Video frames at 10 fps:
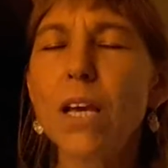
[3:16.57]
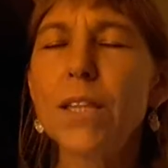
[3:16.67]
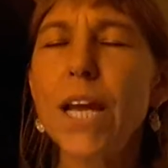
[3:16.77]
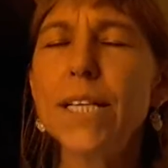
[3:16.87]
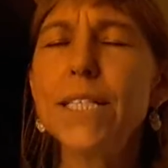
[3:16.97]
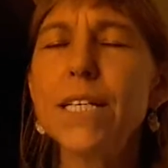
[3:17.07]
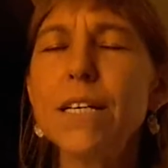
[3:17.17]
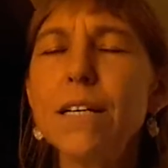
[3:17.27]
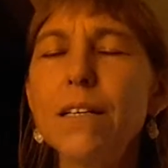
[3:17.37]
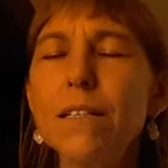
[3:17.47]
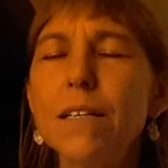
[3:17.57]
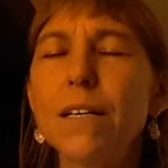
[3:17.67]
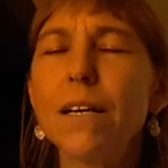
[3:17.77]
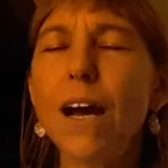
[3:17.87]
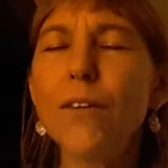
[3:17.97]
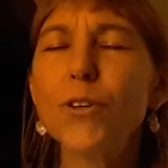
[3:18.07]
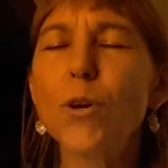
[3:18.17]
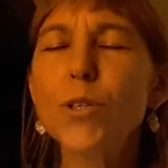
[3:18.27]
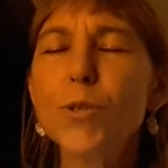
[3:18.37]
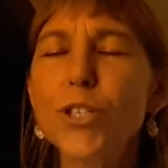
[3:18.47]
the idea of the
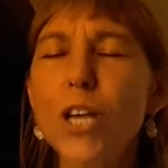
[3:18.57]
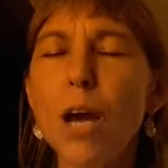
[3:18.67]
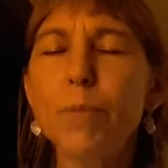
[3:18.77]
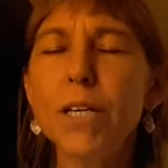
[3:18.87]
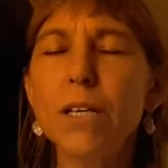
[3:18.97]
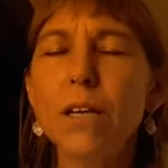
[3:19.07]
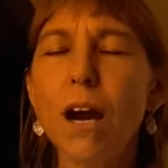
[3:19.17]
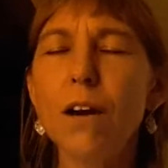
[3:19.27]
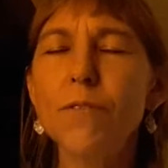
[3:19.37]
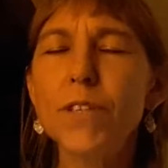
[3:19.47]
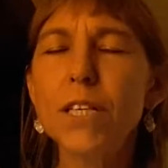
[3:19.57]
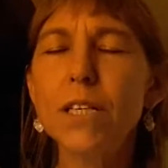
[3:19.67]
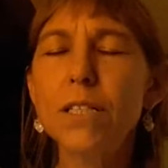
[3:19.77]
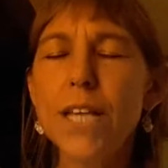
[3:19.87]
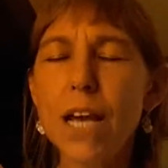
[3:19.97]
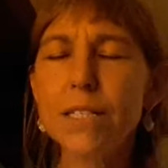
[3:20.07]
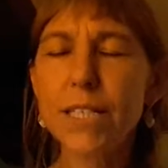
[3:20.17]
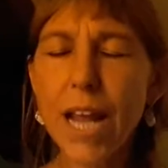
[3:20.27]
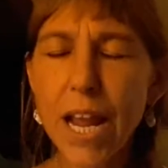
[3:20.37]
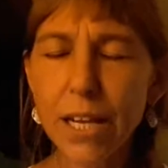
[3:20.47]
grocery shopping, of the task
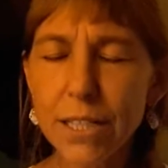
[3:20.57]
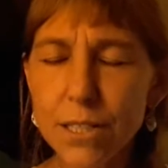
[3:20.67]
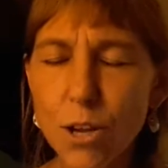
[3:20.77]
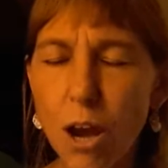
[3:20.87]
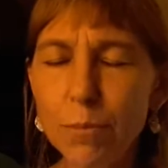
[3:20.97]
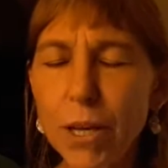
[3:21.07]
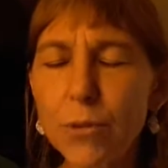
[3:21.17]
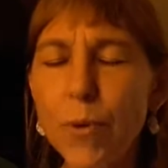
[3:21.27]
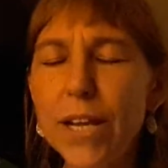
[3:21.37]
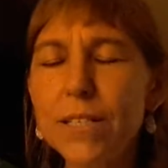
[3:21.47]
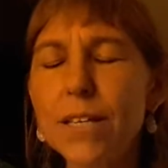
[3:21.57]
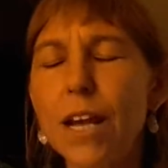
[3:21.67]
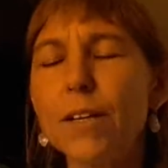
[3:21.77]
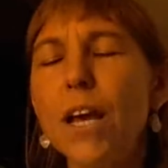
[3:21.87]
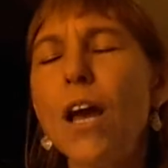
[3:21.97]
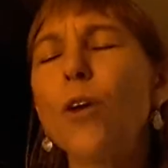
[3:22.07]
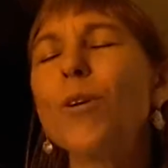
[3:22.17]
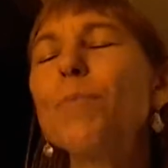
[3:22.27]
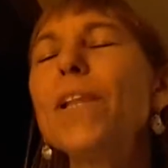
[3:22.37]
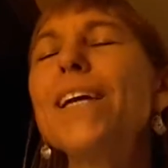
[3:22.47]
at hand has gone by the wayside,
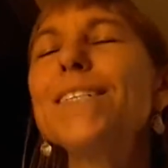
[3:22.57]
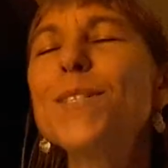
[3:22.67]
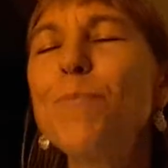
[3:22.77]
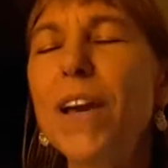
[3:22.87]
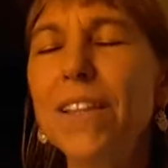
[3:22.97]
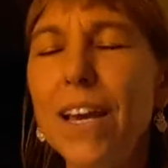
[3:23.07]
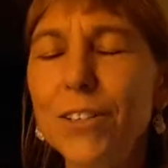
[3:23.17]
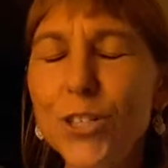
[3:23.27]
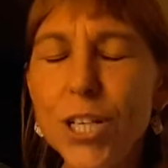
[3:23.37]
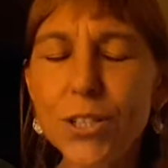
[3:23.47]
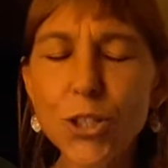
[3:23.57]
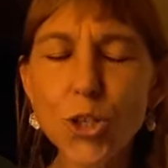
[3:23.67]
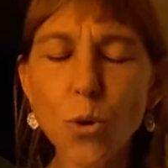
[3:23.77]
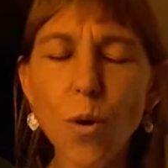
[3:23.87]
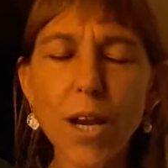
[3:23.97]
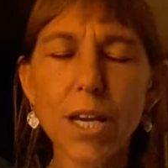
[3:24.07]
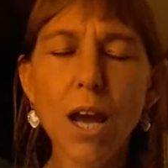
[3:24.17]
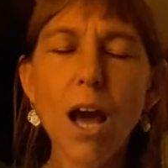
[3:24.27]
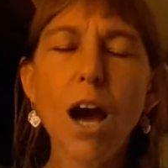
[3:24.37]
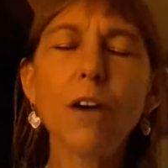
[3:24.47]
replaced by the energy, the joy
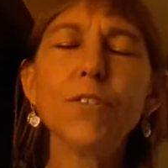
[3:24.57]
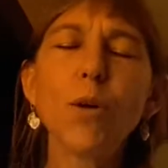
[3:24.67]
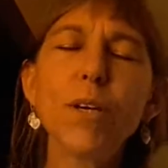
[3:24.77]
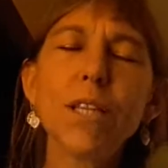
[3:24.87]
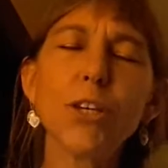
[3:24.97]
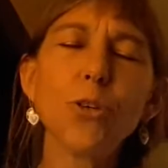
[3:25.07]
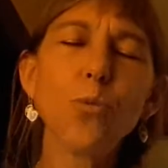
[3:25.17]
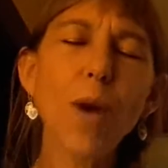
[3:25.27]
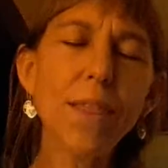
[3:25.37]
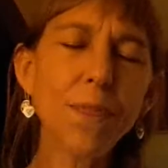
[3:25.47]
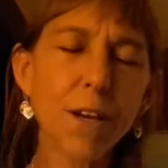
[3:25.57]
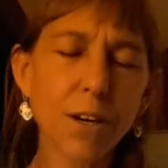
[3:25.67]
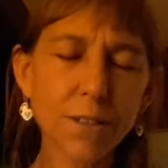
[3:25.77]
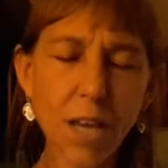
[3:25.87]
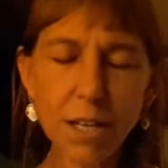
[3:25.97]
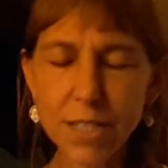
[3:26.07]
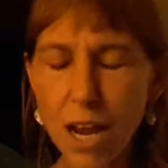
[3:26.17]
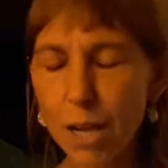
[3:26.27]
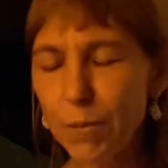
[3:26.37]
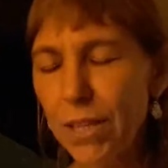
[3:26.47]
of knowing that you went there at that
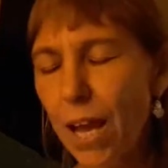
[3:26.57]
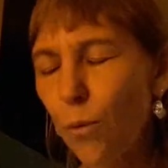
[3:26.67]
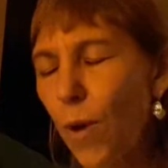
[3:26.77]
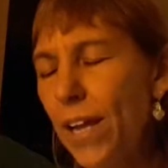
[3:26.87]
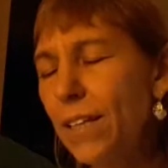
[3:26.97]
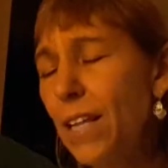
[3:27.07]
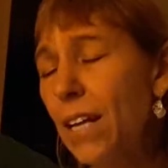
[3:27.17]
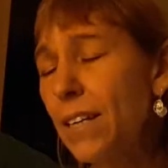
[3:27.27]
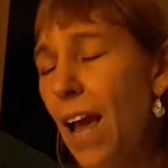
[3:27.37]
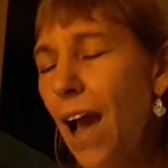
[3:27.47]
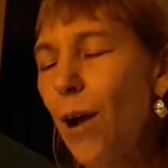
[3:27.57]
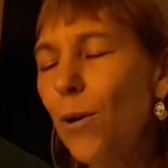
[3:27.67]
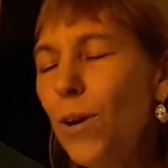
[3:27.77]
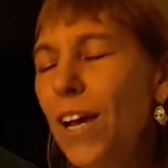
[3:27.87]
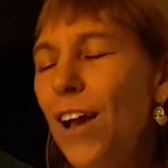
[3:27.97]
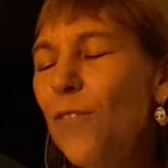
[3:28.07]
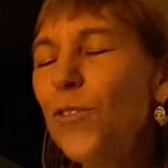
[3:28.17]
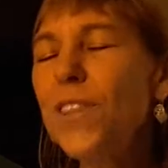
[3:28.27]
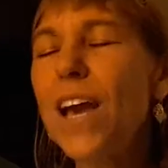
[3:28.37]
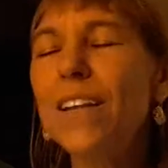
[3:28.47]
time in that way and that now
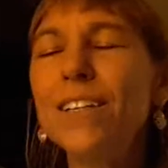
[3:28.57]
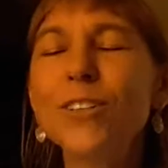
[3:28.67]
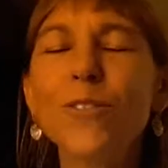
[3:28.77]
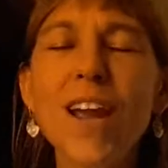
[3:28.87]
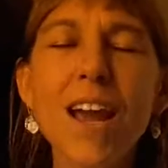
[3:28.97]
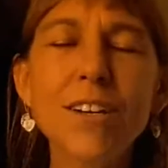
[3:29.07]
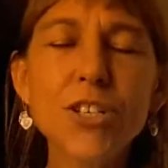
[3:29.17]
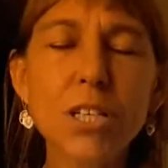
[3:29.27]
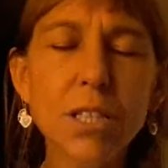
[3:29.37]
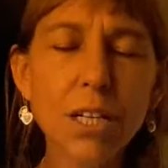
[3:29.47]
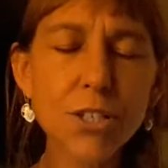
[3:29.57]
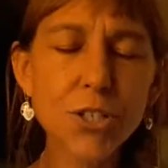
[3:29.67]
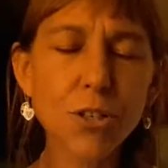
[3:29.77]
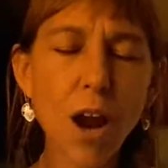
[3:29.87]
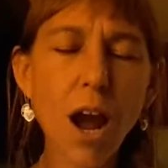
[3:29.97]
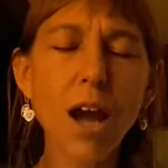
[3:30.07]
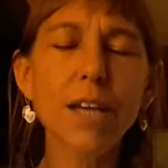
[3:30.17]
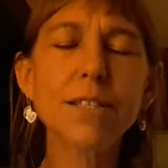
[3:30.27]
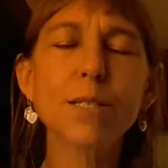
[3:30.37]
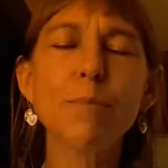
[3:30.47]
for that interaction. That is your
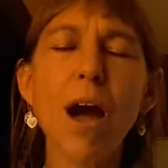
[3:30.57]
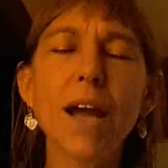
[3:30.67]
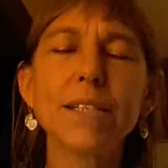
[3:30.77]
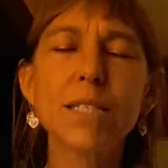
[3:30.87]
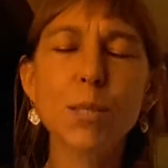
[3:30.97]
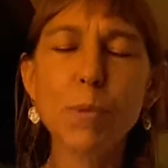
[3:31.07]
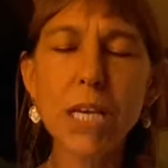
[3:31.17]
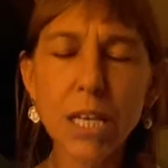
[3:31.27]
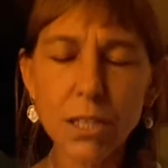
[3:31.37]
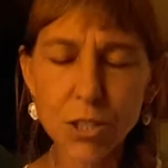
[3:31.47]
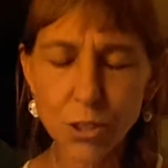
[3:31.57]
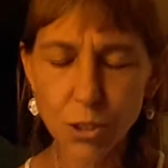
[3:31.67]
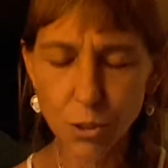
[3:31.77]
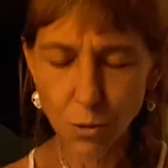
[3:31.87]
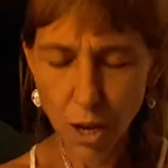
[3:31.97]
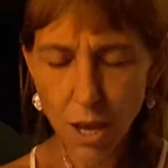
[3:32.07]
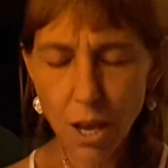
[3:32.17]
highest mind speaking to you.